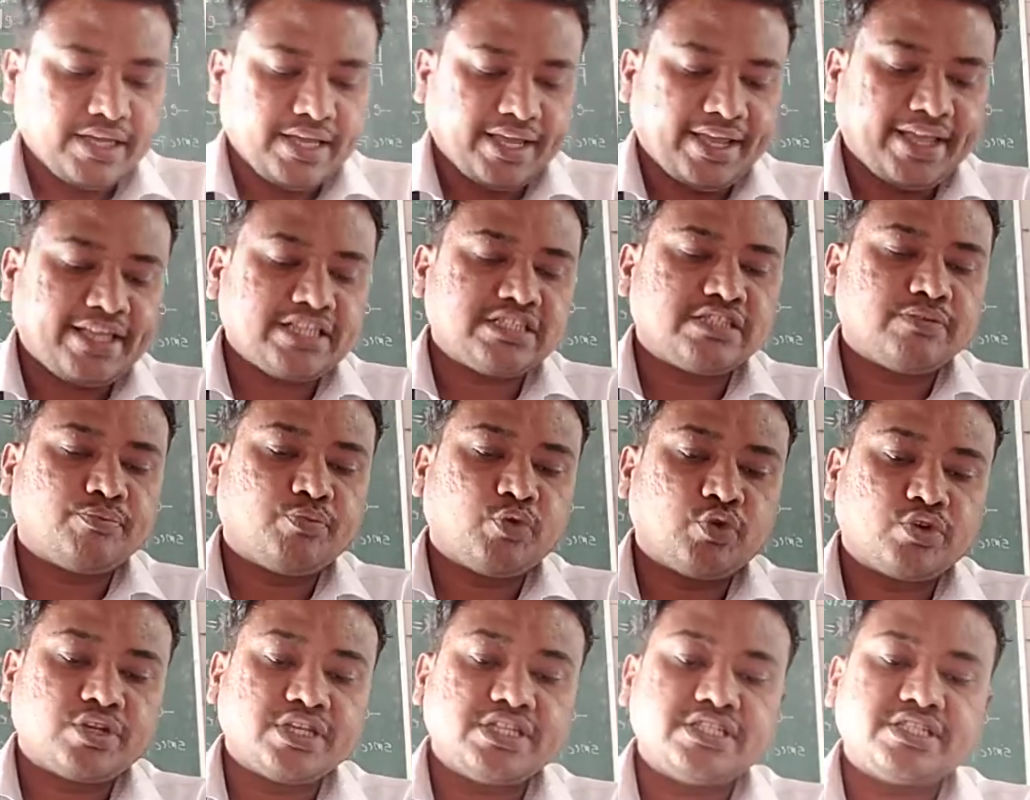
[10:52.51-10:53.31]
Hence, the
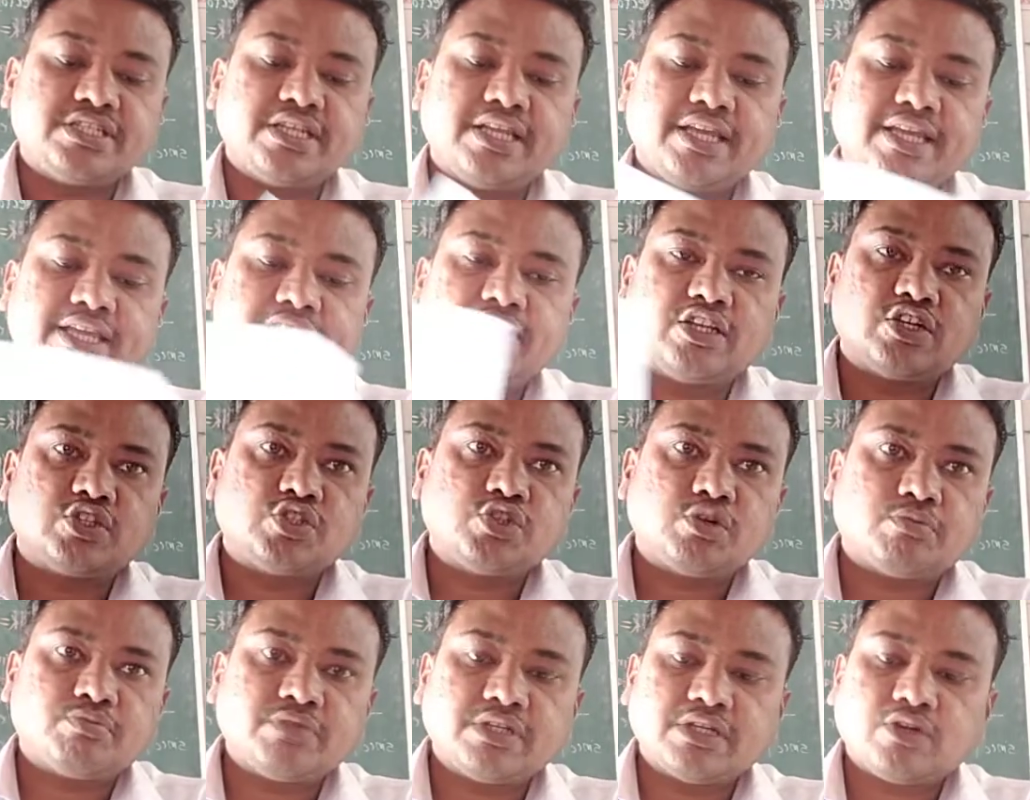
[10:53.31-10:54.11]
potential
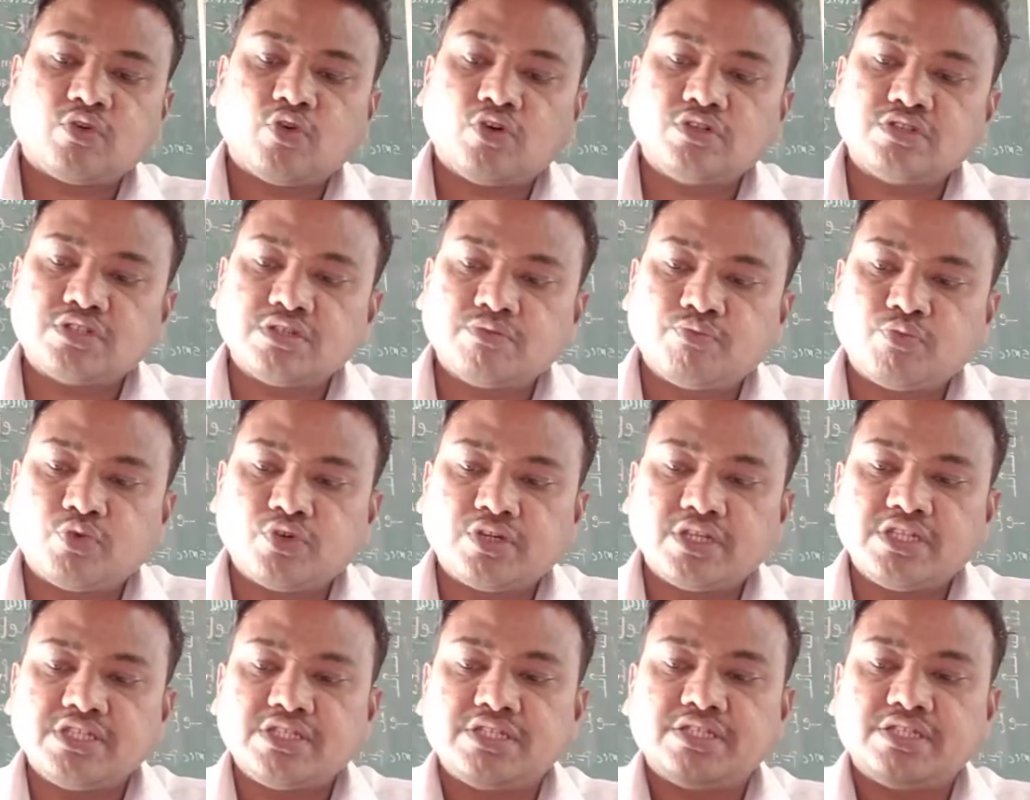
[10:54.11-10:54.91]
energy of the constant
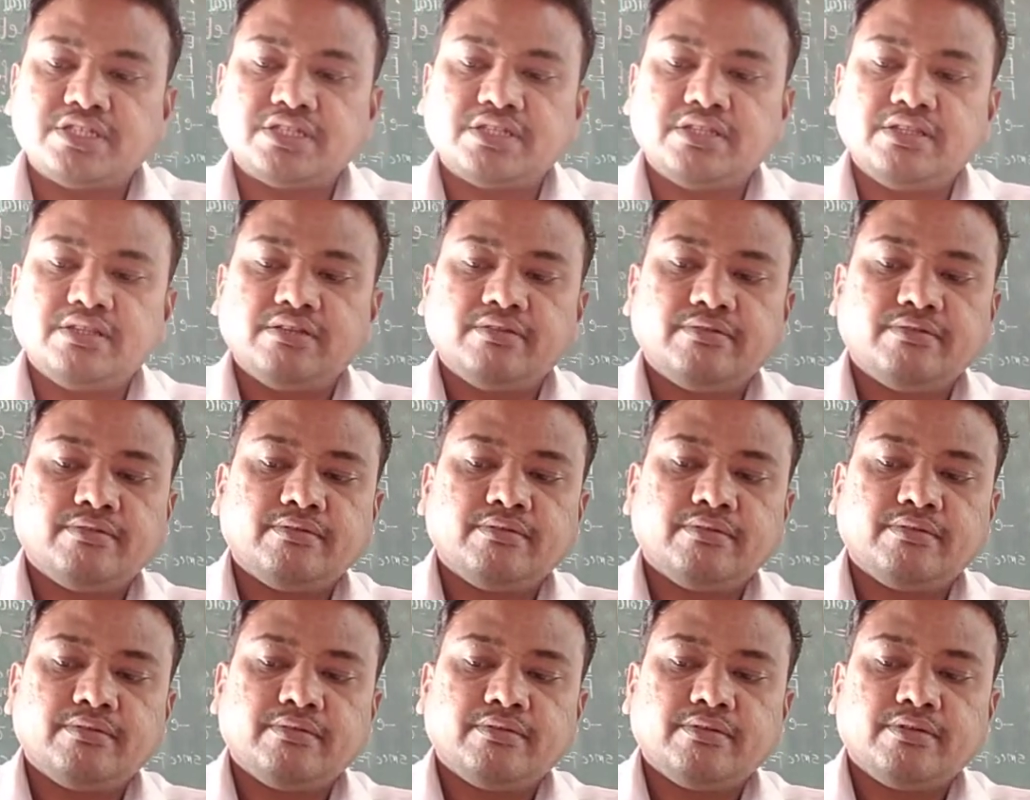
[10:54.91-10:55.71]
potential
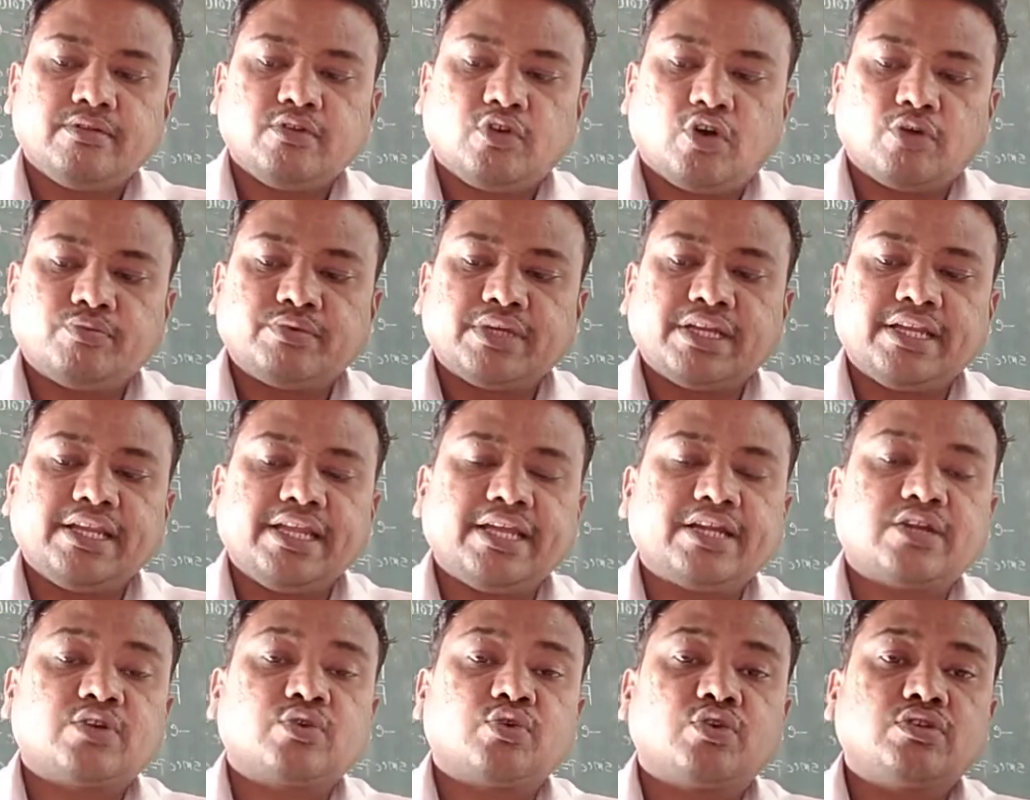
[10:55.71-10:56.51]
of the
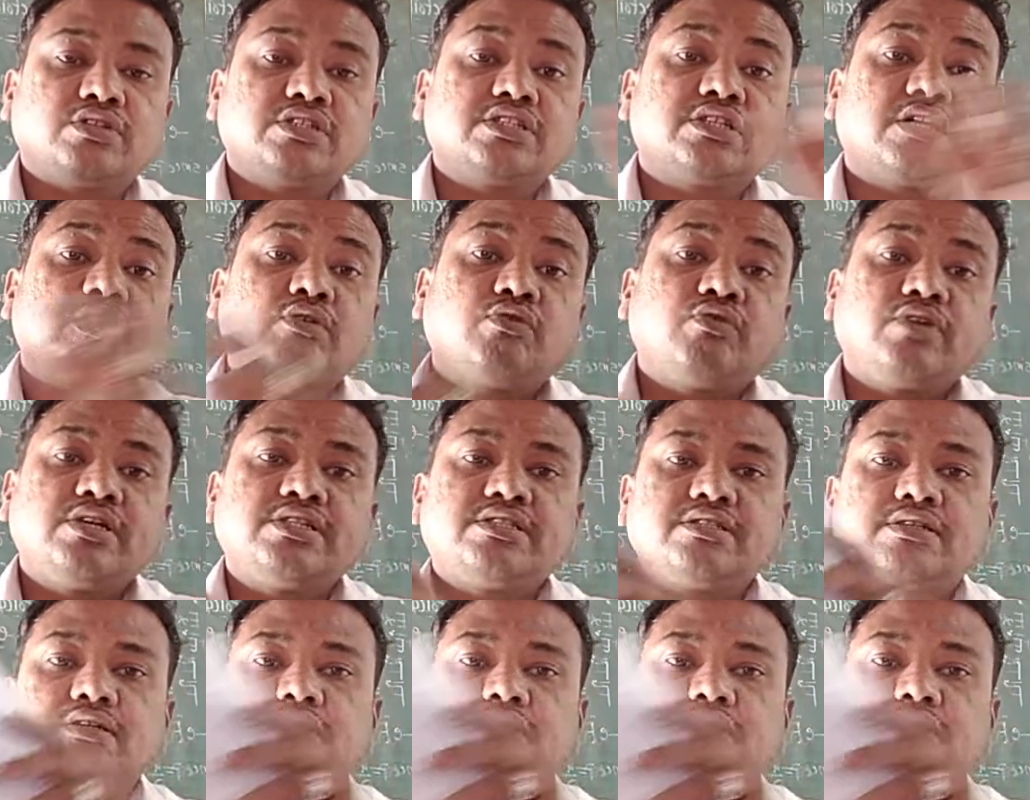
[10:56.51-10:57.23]
electron is always